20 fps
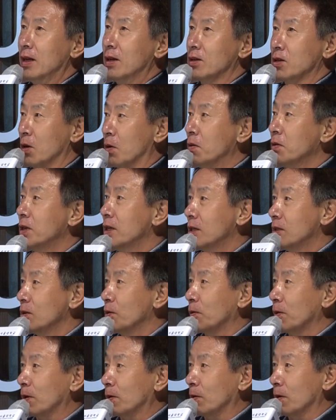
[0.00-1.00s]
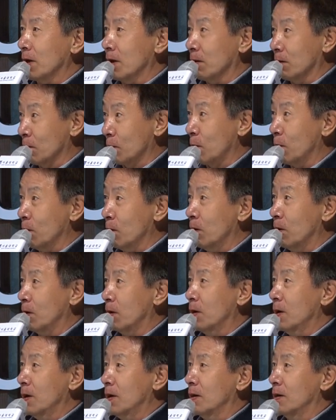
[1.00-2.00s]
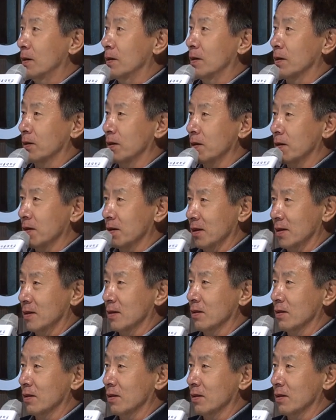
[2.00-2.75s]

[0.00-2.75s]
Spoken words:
different from the universal income.